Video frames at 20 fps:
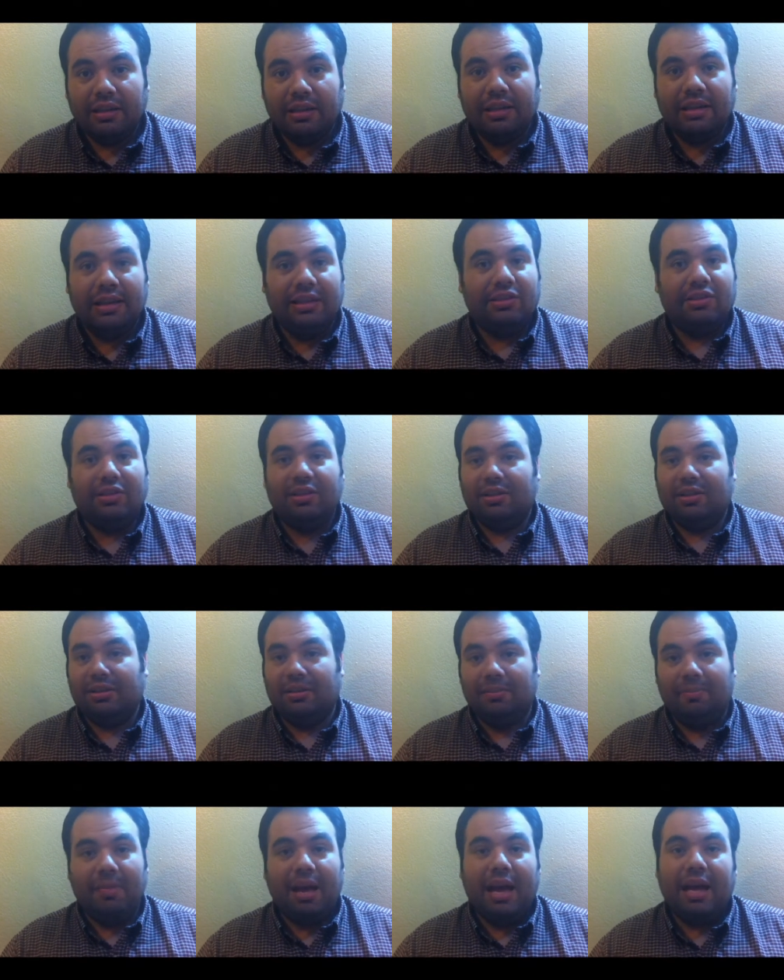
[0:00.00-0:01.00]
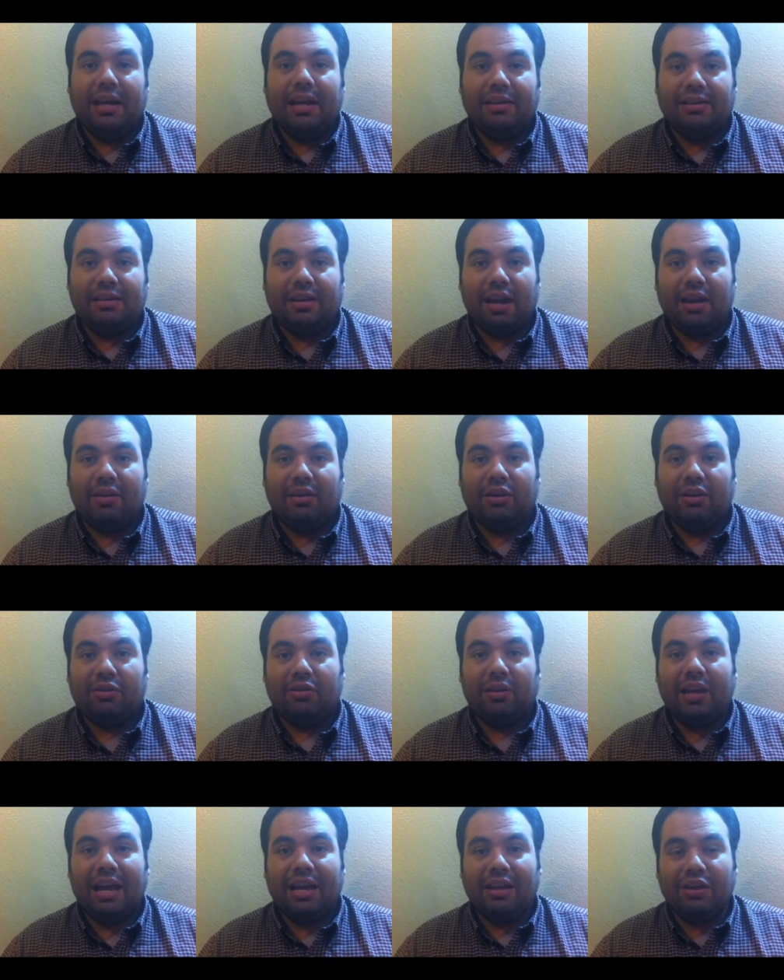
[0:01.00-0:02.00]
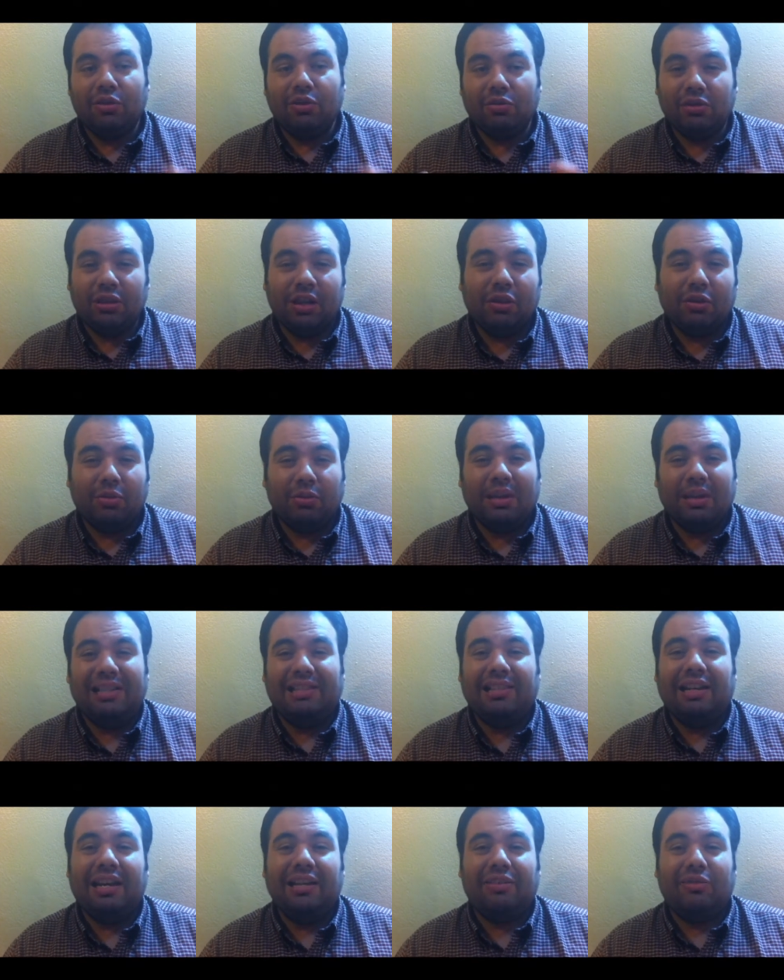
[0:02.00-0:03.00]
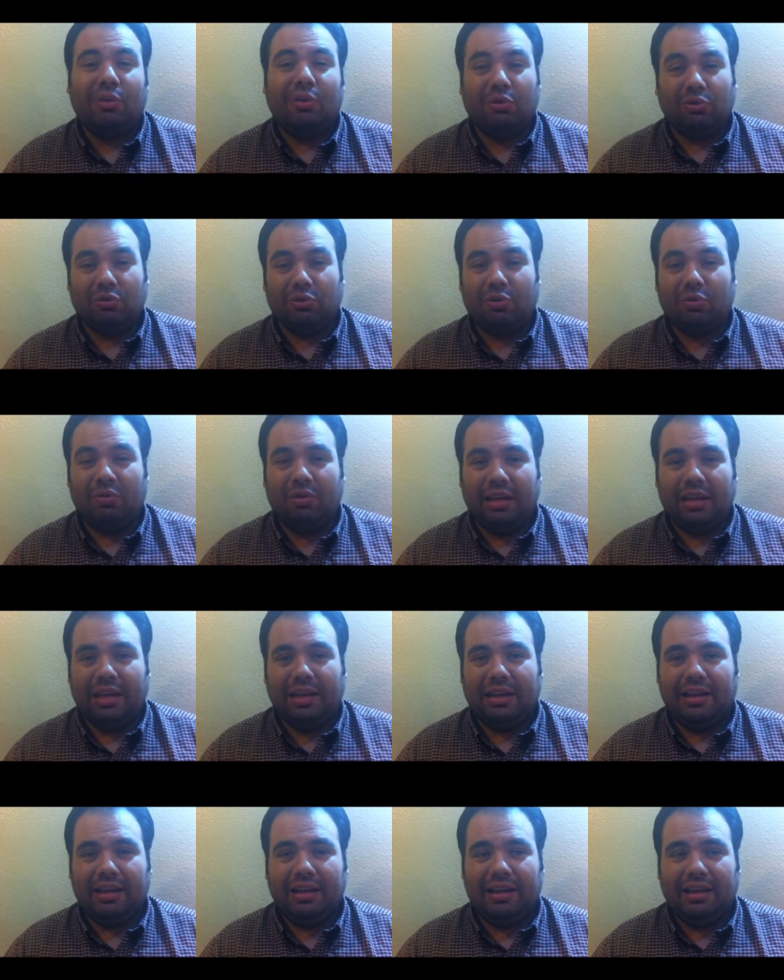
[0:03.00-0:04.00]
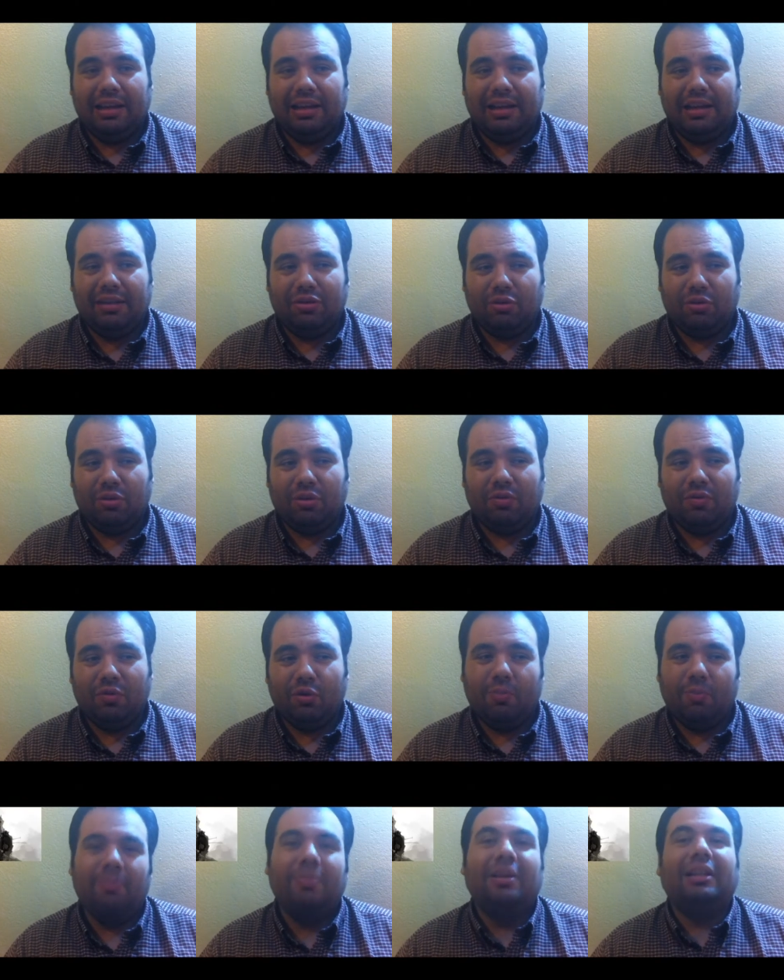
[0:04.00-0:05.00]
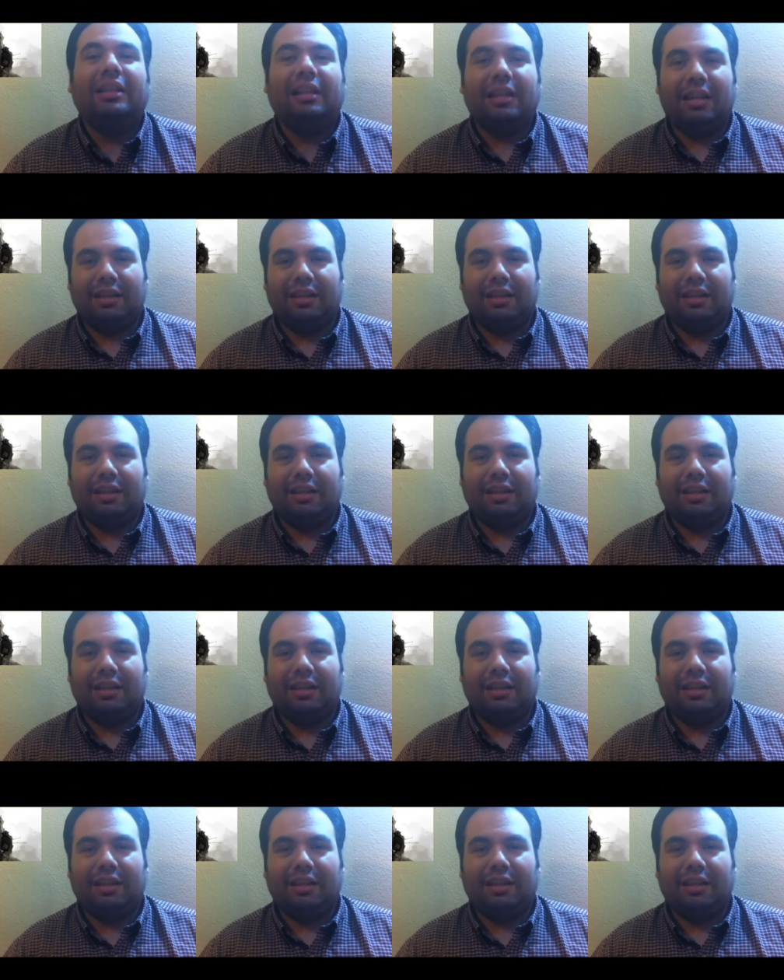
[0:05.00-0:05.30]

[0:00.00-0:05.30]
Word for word: he's just a badass character, and you see through his eyes also like uh, a sort of nobility